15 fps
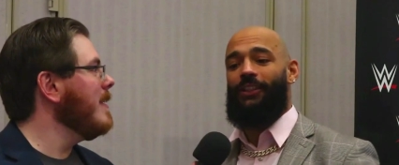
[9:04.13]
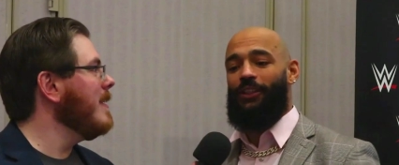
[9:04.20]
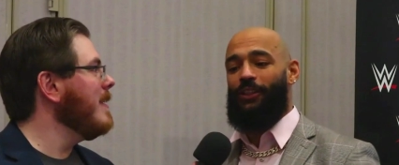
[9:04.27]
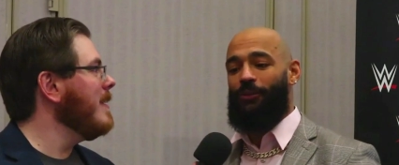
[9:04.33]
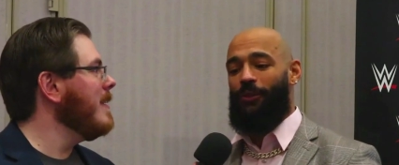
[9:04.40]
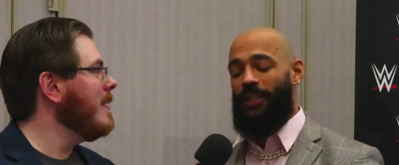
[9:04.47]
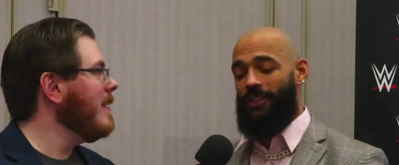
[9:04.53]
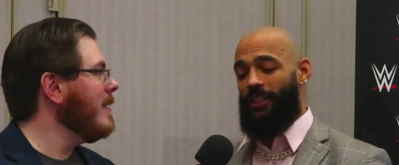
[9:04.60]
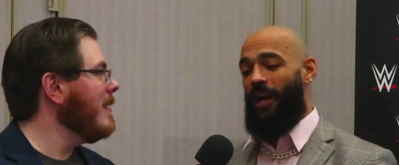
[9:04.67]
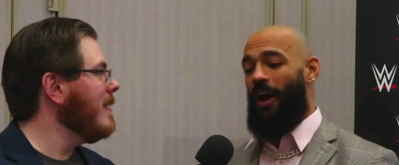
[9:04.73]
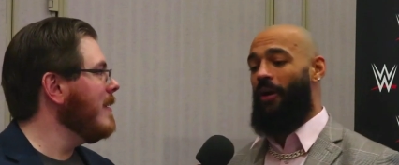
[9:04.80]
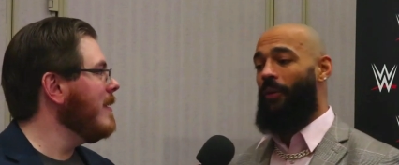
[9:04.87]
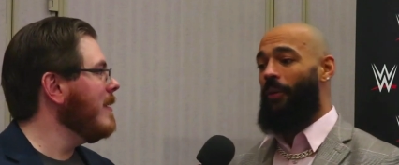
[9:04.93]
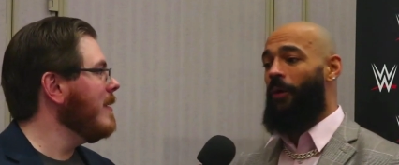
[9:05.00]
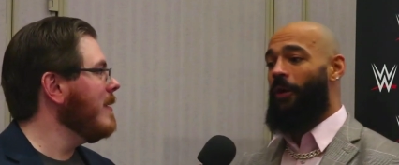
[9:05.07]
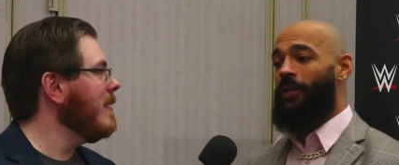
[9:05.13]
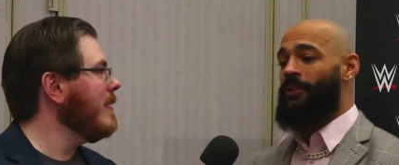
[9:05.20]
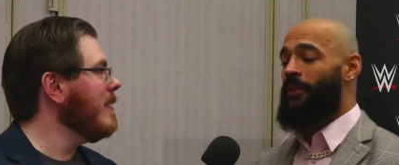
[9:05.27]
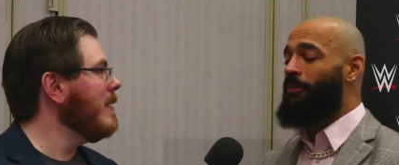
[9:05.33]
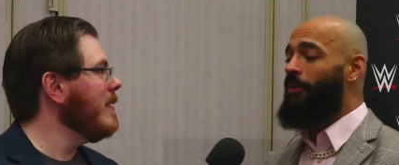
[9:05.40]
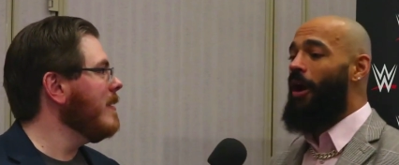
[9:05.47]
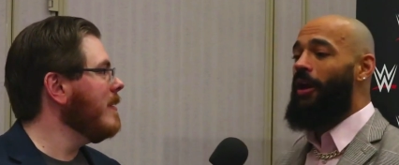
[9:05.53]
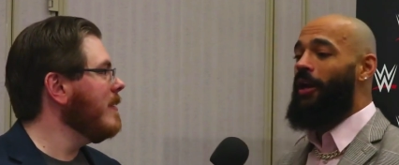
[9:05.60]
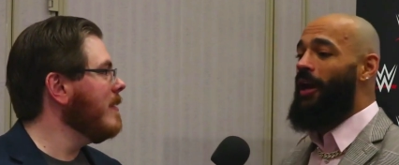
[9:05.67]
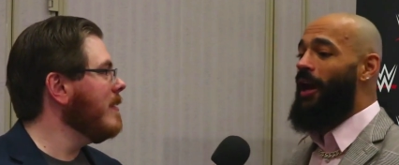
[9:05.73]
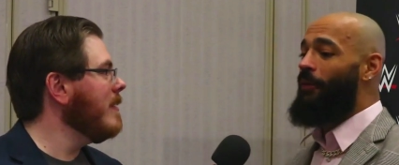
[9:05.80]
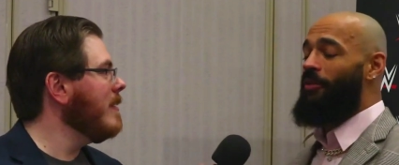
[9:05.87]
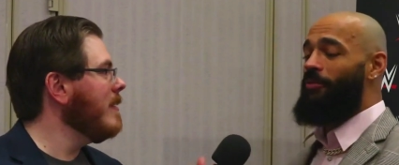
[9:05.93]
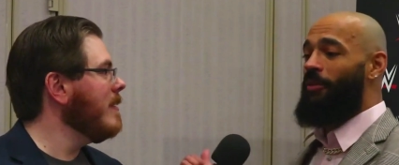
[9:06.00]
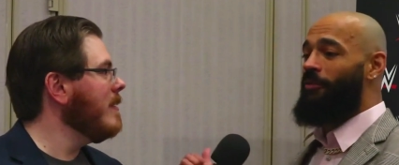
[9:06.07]
Speaker 1: just crazy how it works. And Braun and
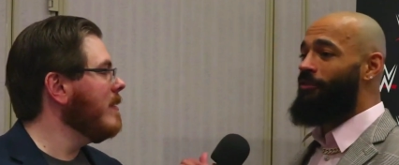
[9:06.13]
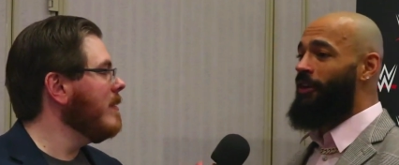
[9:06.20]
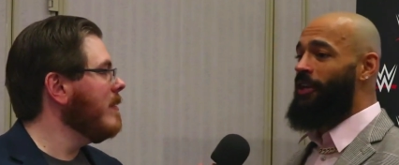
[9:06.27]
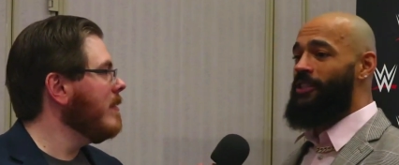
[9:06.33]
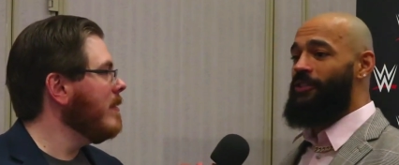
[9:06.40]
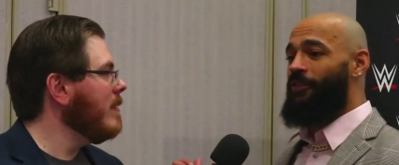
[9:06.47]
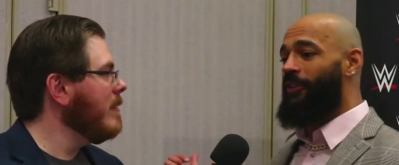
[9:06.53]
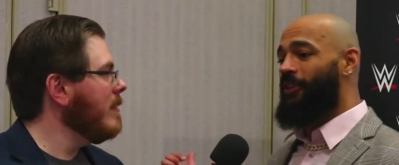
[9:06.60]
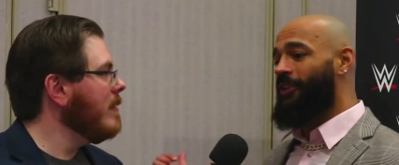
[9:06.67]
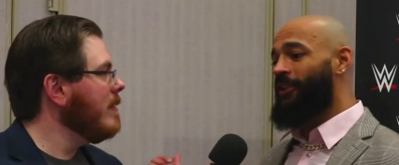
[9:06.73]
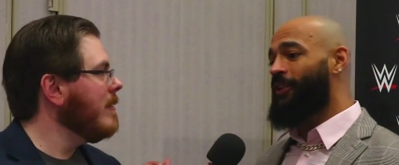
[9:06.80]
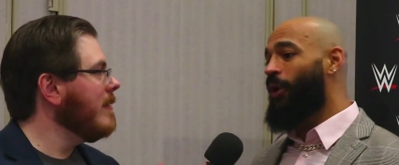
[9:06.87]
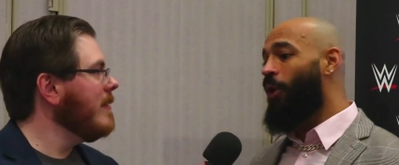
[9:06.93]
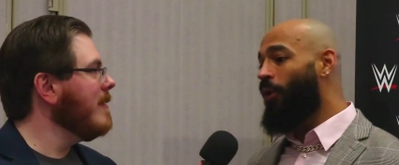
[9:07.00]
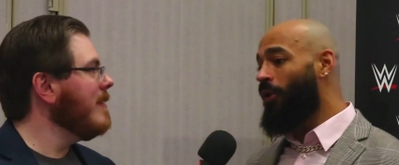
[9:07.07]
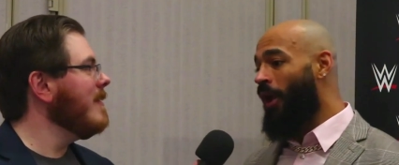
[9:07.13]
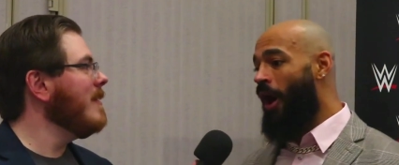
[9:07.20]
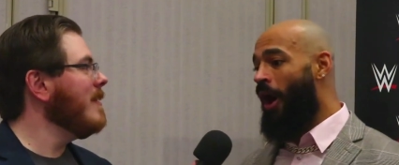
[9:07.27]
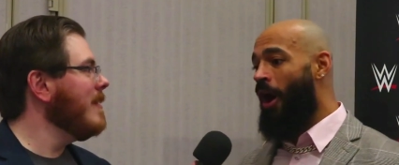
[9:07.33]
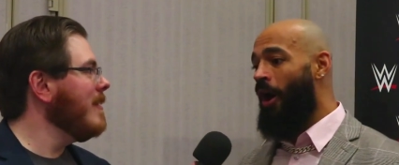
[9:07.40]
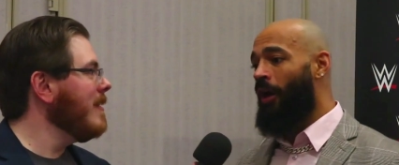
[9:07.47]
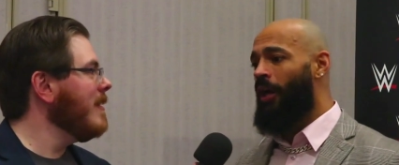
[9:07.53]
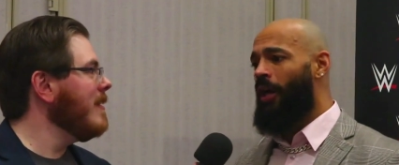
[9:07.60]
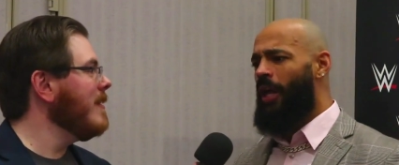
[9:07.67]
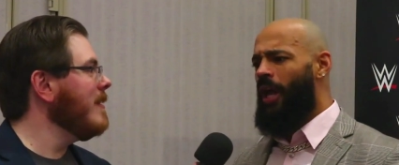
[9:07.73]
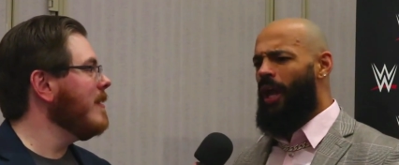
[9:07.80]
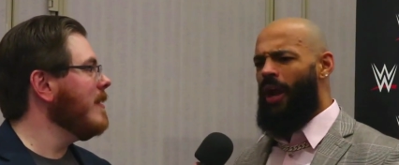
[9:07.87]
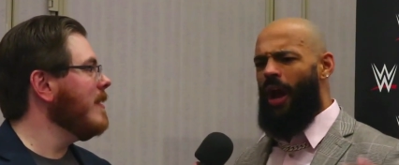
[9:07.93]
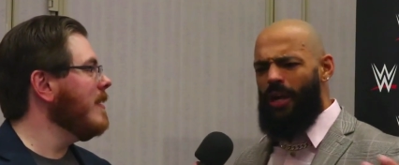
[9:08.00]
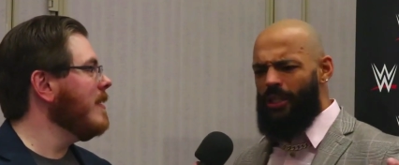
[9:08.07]
I, we've been friends for so long.
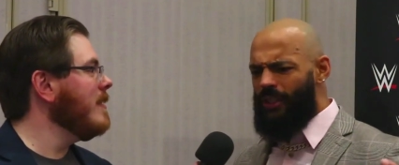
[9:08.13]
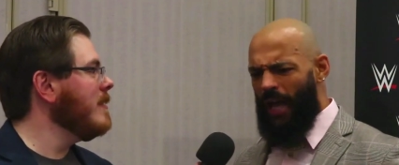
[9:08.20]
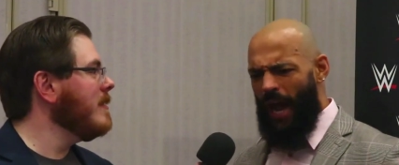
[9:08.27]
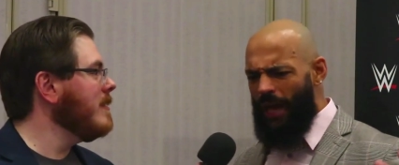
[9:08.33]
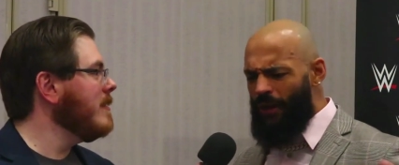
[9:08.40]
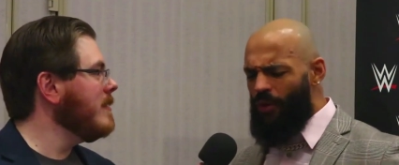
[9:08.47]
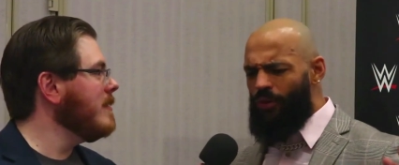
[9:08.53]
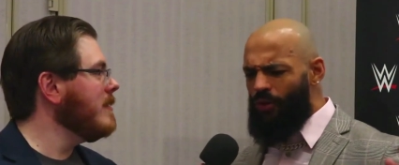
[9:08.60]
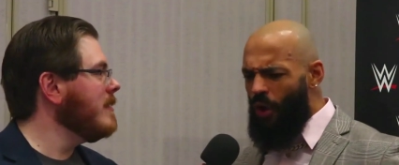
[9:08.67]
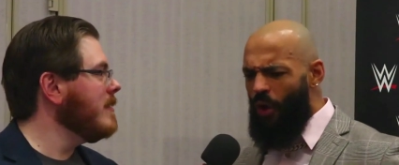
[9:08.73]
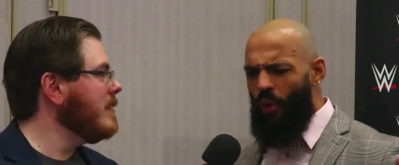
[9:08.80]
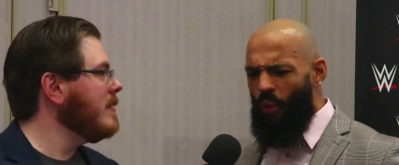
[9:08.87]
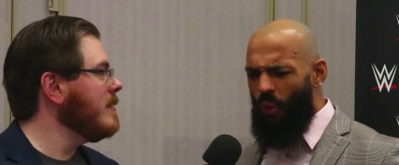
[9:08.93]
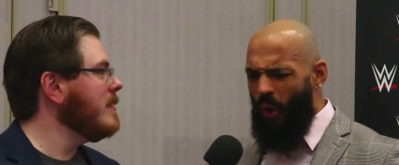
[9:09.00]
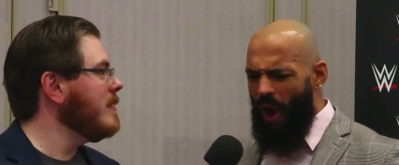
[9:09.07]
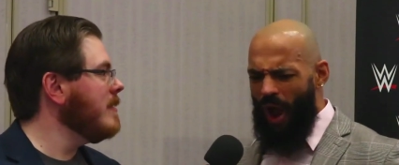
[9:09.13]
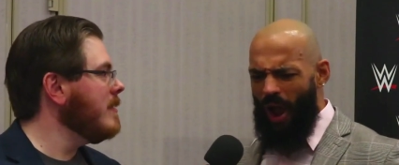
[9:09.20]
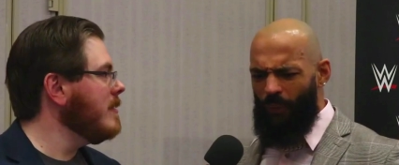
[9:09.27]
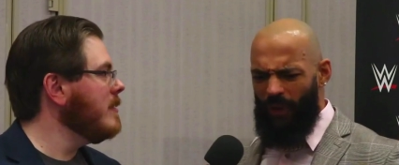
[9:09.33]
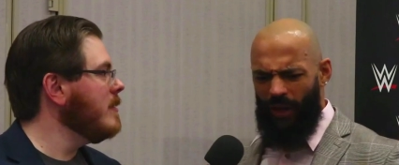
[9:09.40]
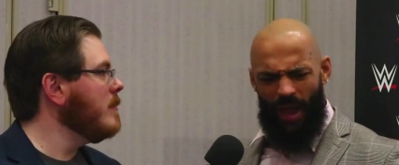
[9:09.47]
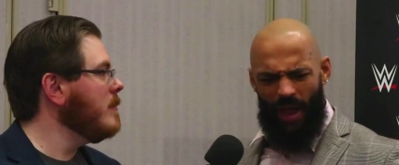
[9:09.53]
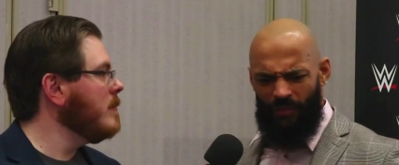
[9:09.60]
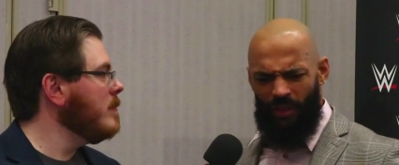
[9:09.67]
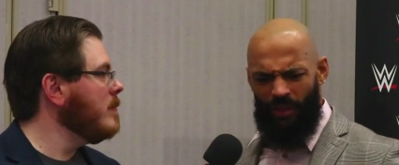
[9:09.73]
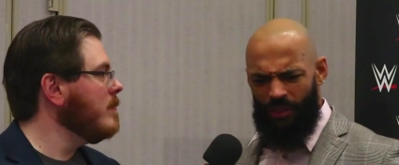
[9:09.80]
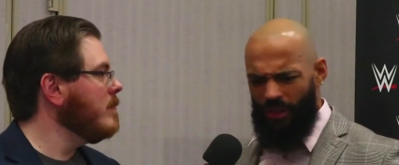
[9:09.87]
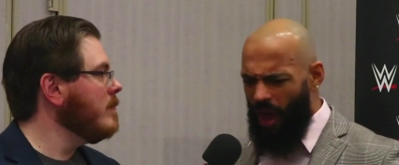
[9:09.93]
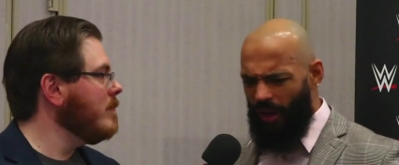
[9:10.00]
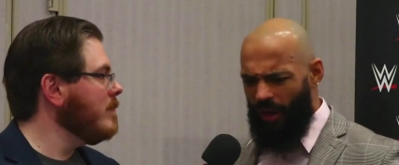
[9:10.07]
And honestly, I don't know why we haven't
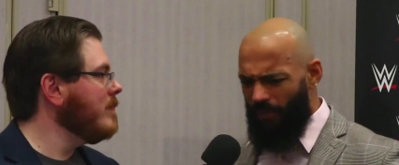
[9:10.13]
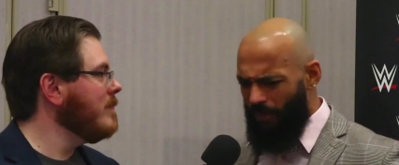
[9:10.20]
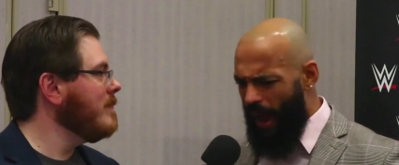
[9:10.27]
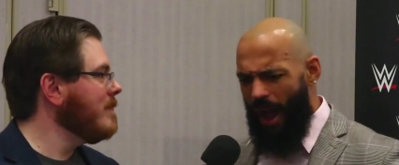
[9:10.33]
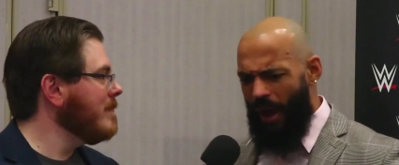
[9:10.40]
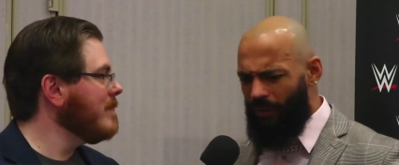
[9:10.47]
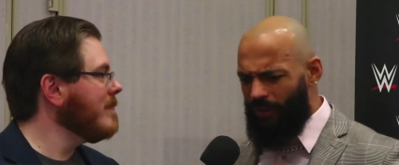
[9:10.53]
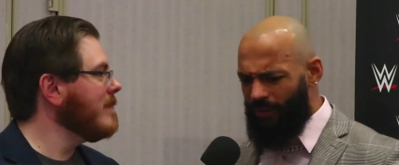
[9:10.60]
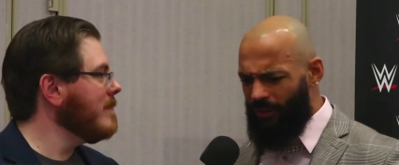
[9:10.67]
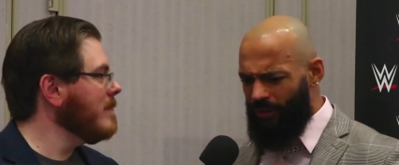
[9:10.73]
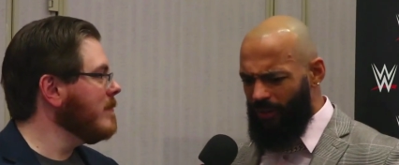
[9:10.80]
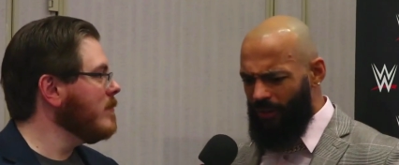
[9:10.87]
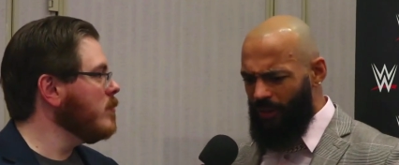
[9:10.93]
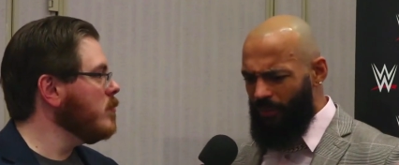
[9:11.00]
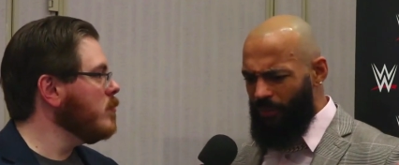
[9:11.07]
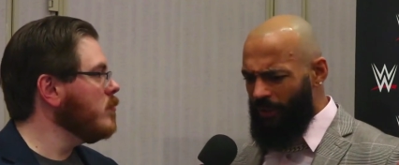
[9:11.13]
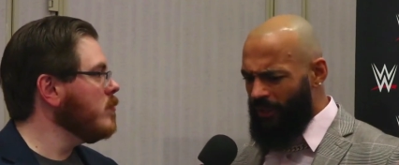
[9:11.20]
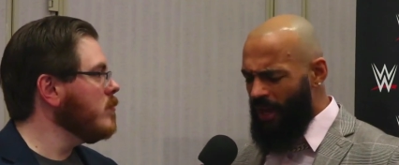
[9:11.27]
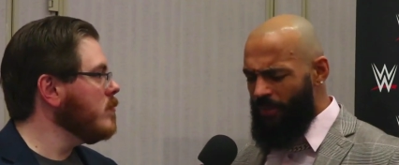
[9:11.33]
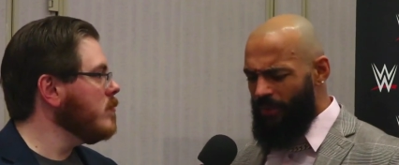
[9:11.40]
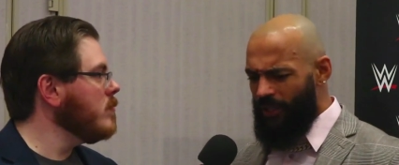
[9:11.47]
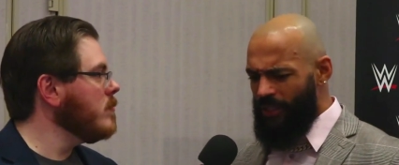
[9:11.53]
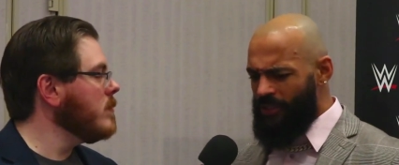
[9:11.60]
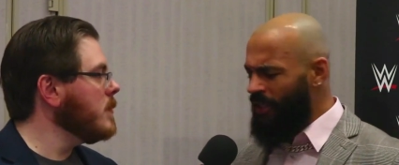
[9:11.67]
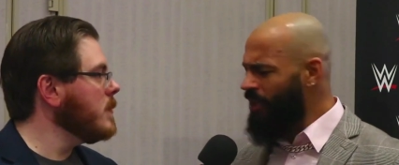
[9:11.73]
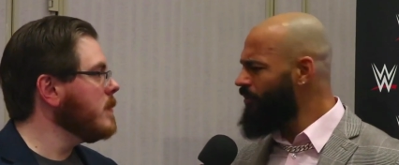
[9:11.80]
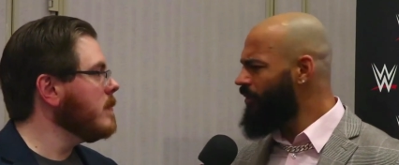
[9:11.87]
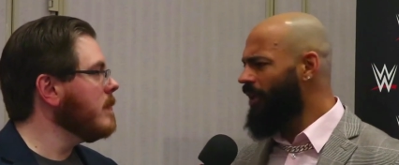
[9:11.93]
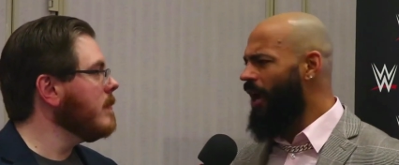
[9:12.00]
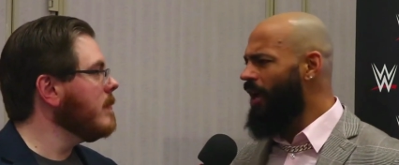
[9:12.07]
thought about becoming a
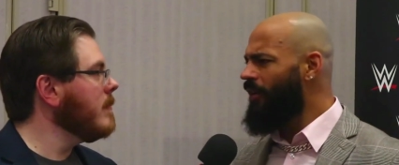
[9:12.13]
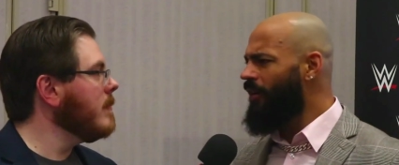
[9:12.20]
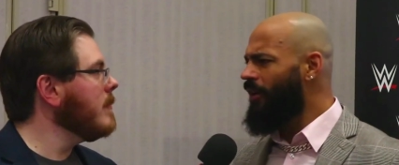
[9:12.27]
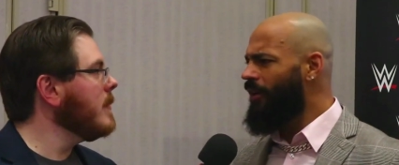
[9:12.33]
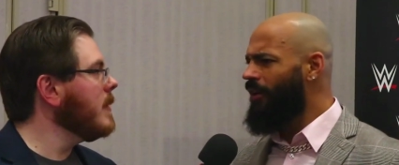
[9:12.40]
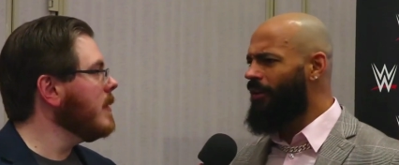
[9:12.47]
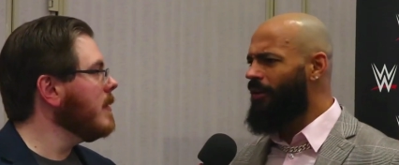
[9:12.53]
team together